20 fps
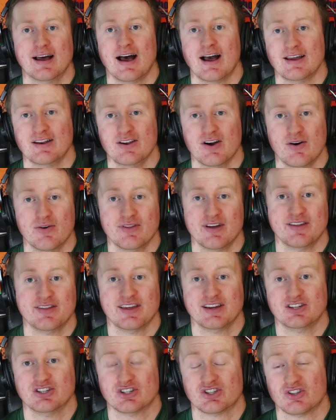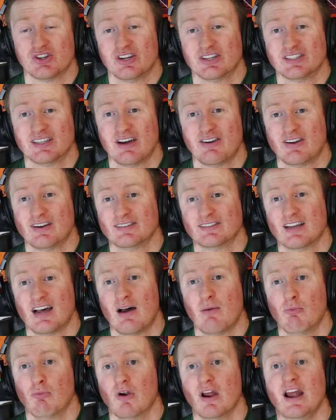I know that they just lost out on
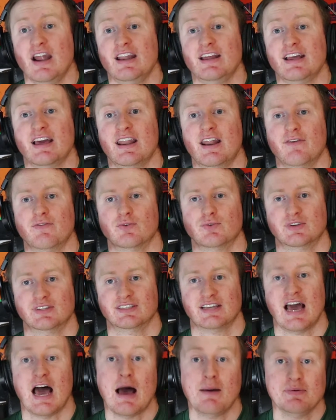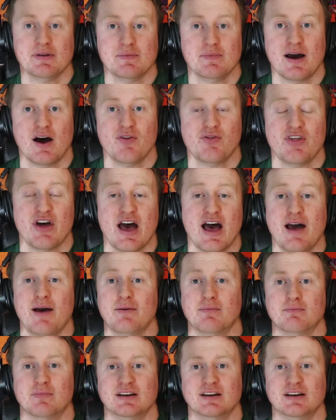Tom Brady, and everyone's happy about that,